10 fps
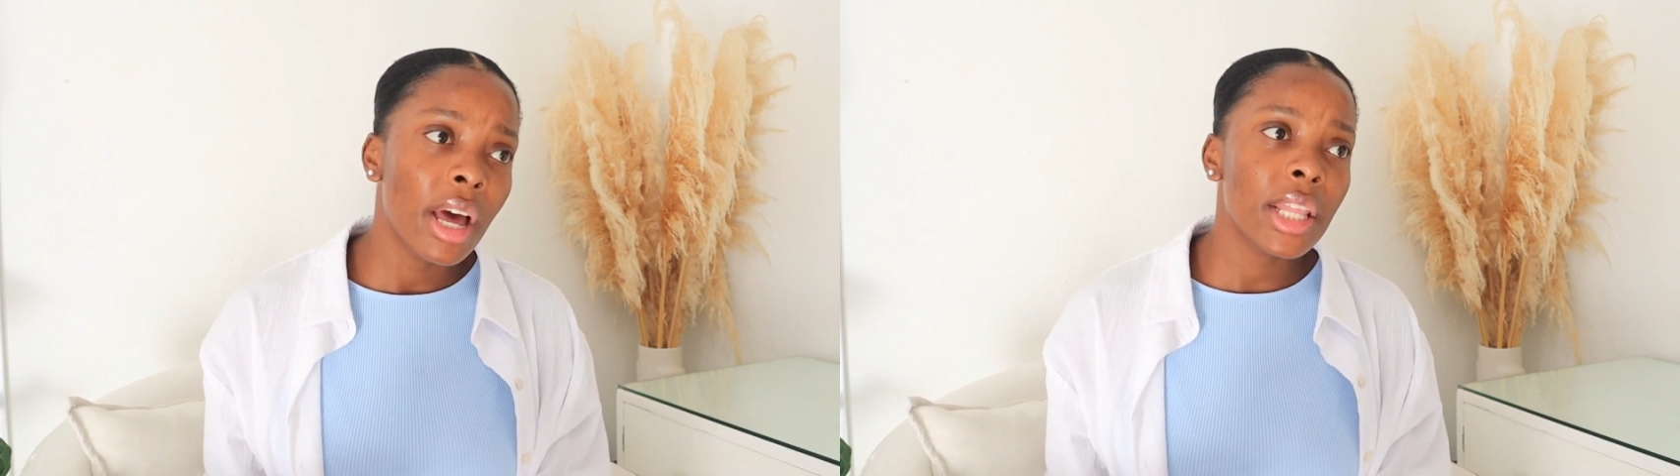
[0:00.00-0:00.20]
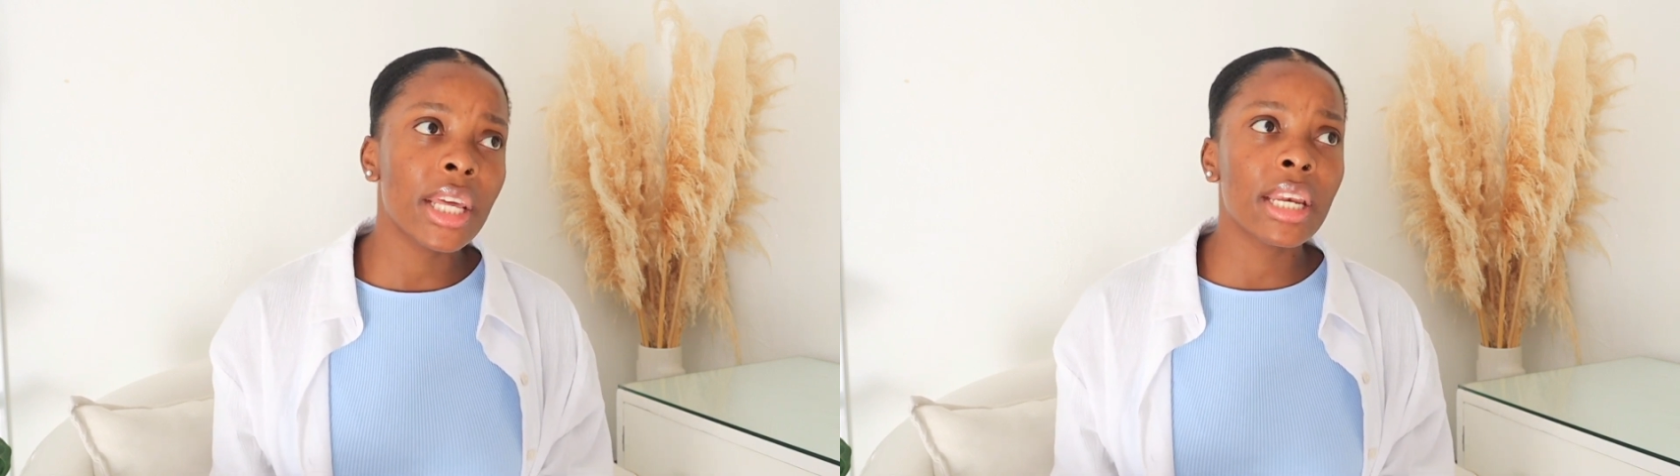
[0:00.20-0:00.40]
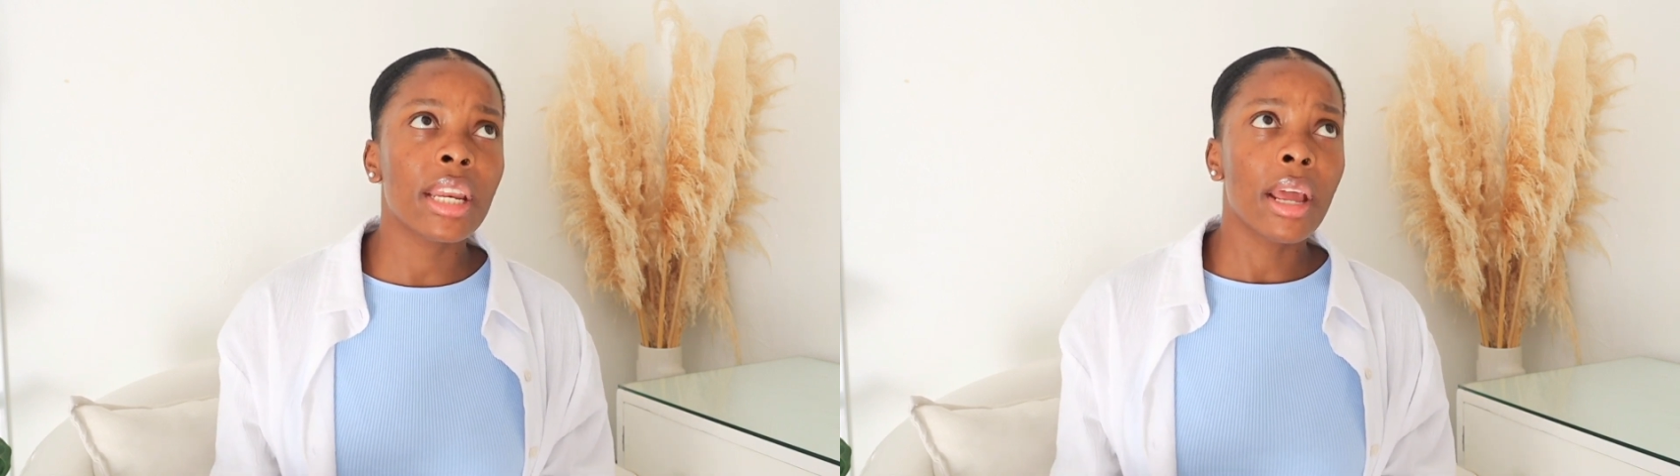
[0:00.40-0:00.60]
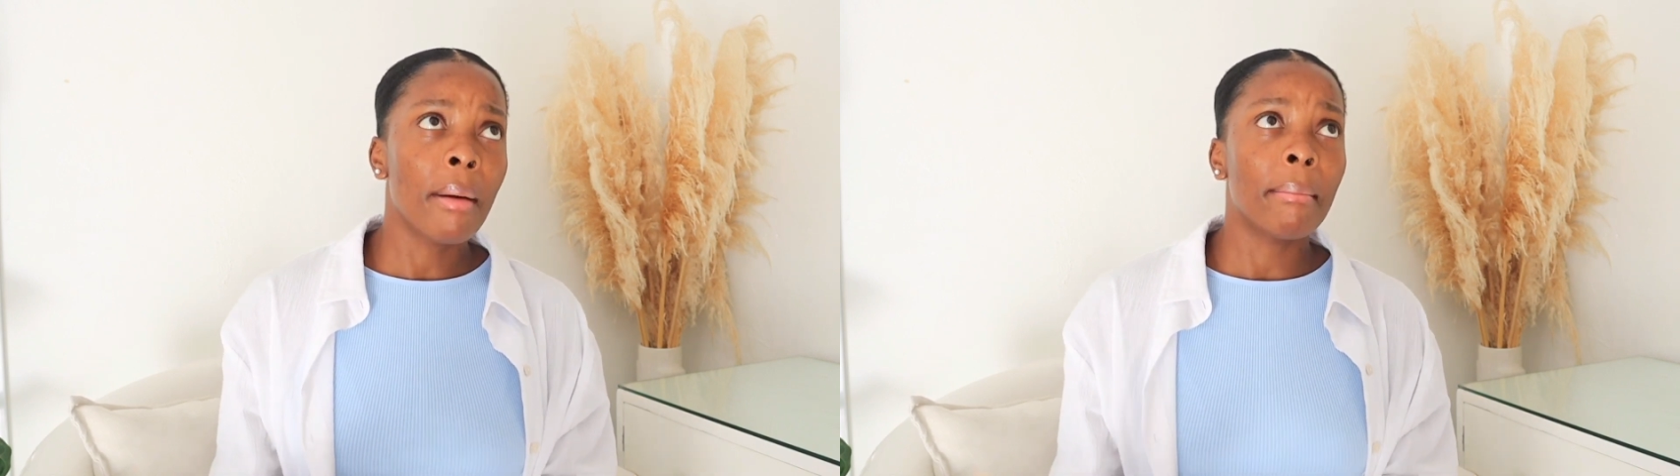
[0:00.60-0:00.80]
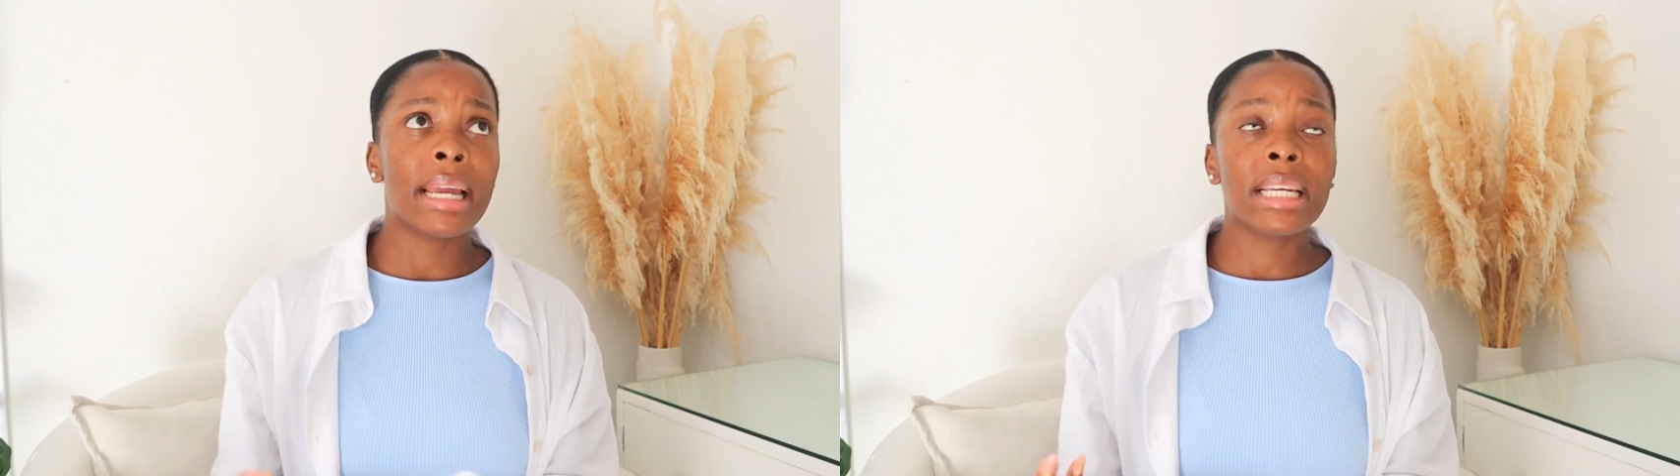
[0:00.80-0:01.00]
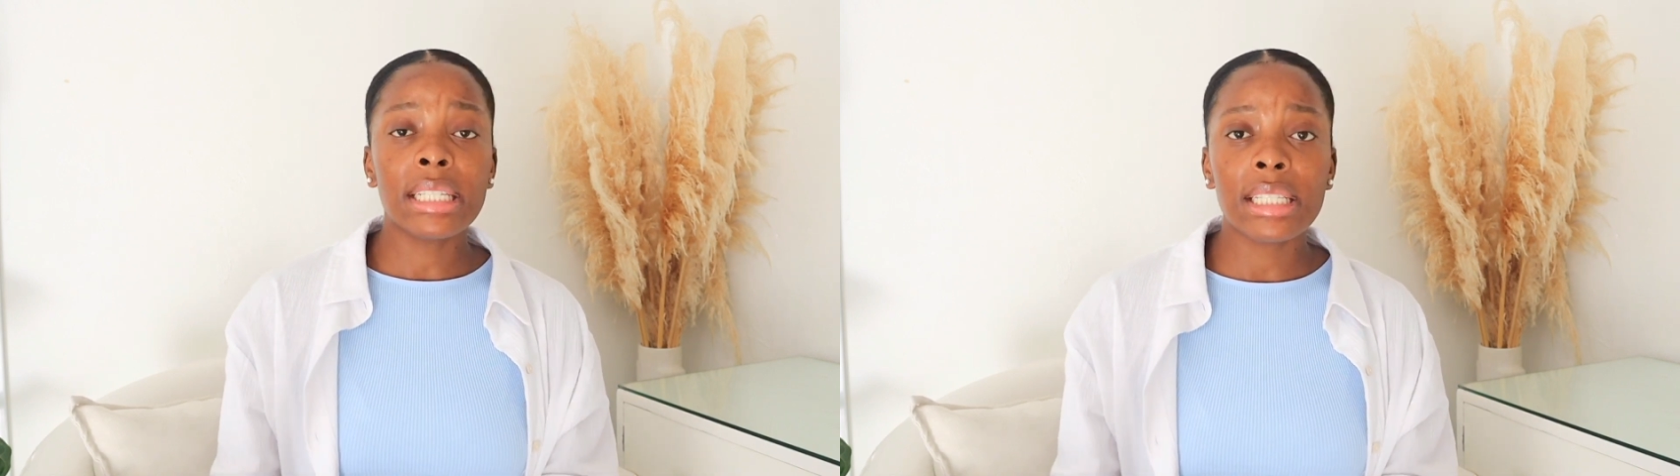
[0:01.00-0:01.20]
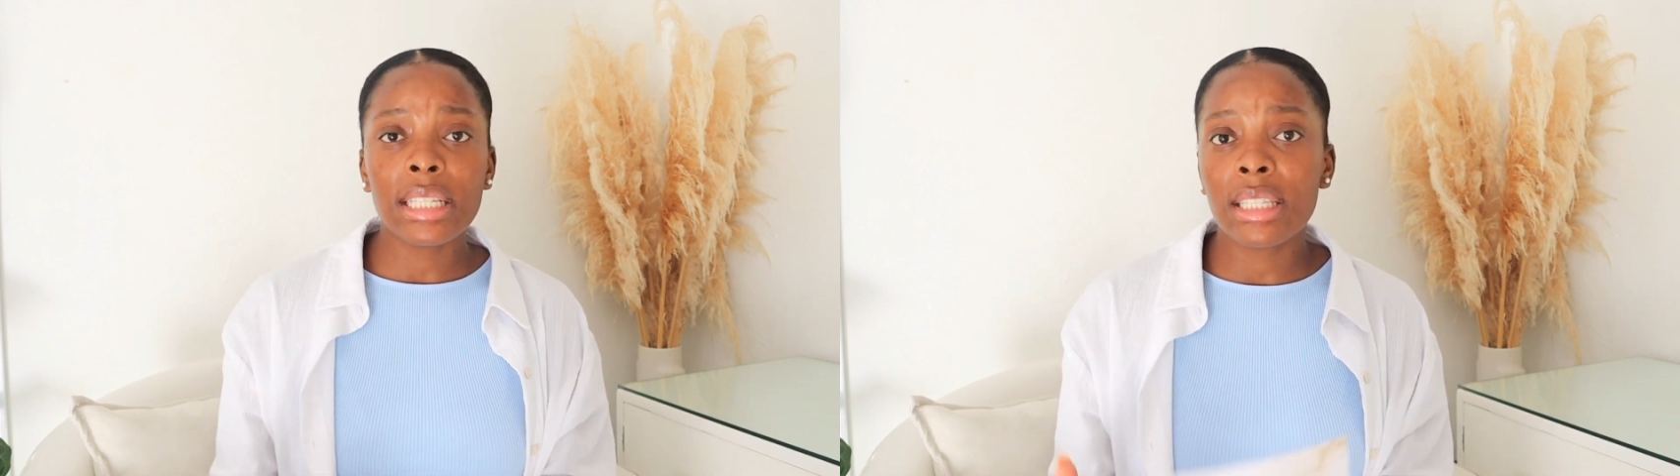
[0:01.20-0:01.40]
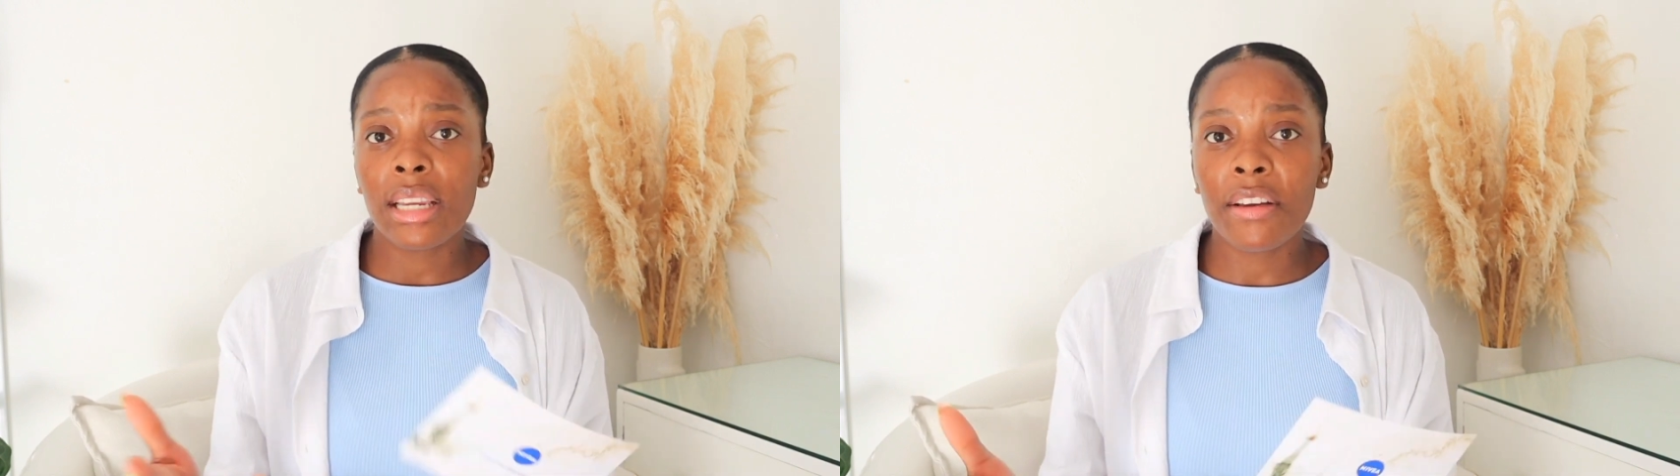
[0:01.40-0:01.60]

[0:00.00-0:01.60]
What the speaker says: And then my nieces and